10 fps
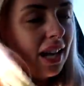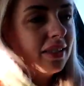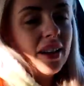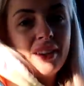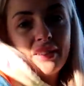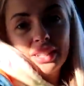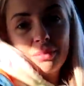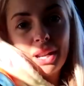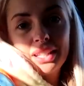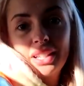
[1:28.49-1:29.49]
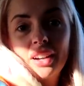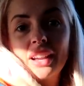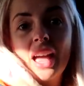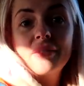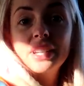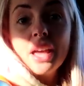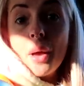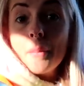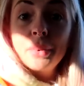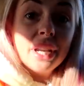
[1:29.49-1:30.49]
I love having a pedicure and I haven't
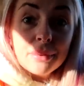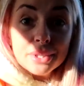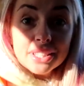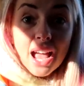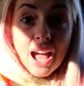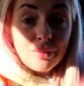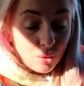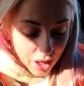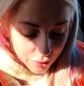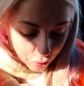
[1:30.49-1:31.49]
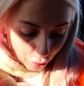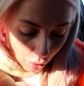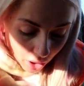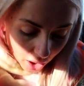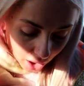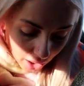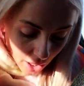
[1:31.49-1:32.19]
been able to have one for